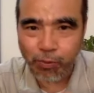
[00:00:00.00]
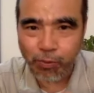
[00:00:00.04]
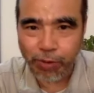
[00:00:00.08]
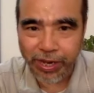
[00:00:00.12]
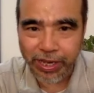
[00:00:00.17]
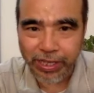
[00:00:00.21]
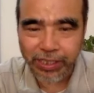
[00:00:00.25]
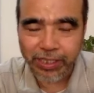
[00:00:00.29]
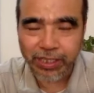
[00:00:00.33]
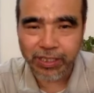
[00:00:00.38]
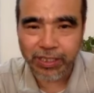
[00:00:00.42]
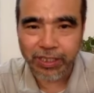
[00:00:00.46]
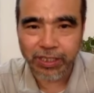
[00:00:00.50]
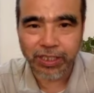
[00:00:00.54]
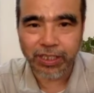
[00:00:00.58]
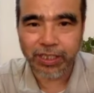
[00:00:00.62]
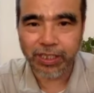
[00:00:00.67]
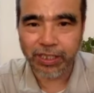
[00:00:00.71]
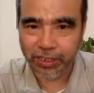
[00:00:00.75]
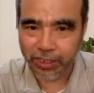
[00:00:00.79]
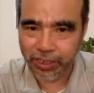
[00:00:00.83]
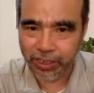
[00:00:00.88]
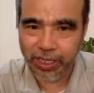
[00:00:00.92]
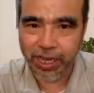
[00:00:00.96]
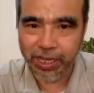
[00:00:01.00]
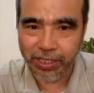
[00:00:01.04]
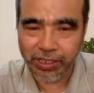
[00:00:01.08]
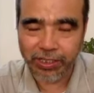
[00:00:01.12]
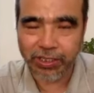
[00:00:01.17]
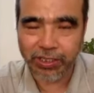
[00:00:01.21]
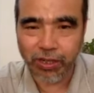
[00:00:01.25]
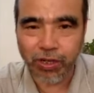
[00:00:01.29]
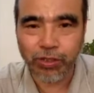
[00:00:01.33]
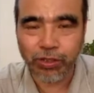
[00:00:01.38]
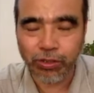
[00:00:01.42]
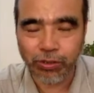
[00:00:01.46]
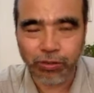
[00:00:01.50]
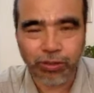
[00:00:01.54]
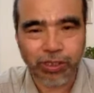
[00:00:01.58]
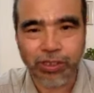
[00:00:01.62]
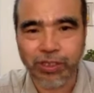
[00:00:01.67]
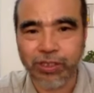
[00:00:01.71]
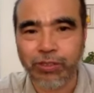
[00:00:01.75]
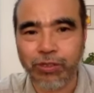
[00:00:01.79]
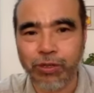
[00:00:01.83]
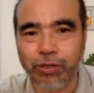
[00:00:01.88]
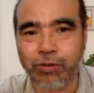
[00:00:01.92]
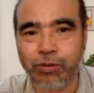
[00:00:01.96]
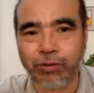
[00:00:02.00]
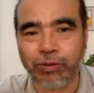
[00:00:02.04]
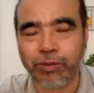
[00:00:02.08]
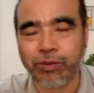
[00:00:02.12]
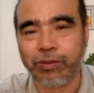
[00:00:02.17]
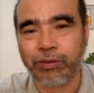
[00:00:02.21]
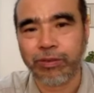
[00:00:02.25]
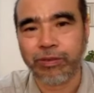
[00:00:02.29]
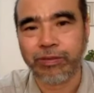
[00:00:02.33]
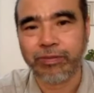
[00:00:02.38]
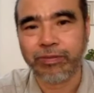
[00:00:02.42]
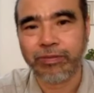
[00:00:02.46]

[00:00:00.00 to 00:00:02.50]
weight, changes also the tone too.